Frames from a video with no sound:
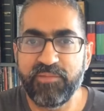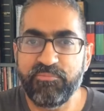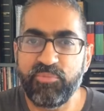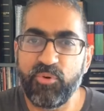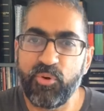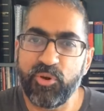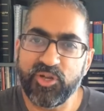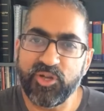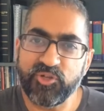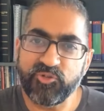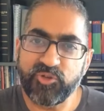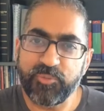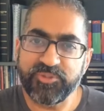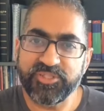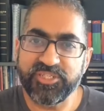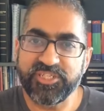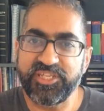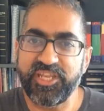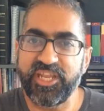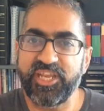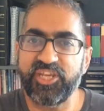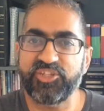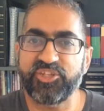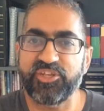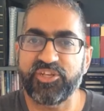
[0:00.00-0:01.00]
But what is
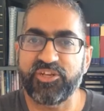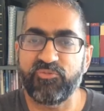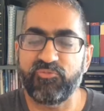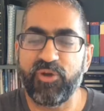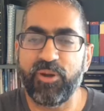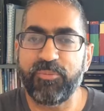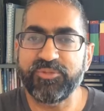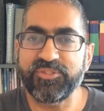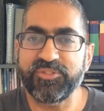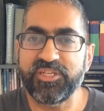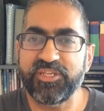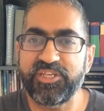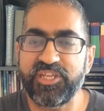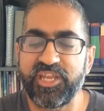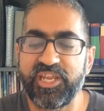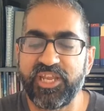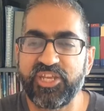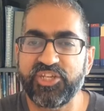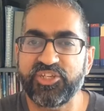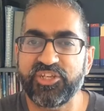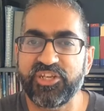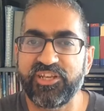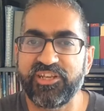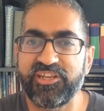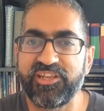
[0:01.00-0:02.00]
representation?
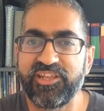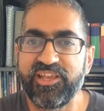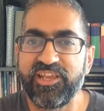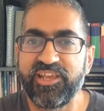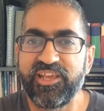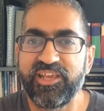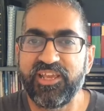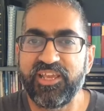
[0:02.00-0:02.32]
Representation